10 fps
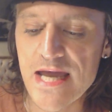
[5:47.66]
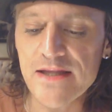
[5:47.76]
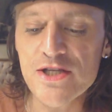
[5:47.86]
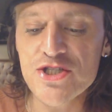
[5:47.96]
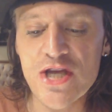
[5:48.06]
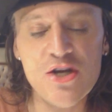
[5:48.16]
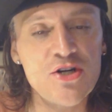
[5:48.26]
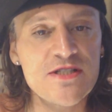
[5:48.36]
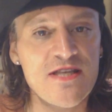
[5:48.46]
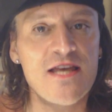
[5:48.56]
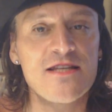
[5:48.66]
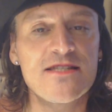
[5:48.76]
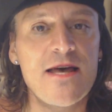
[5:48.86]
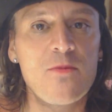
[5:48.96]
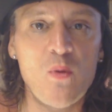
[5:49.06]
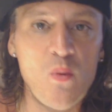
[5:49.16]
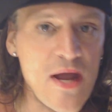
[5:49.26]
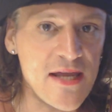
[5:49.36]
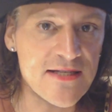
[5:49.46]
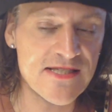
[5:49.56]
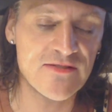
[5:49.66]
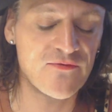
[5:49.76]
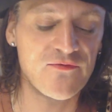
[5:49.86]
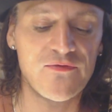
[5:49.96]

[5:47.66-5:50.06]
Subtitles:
Caitlyn Jenner says that, but wait,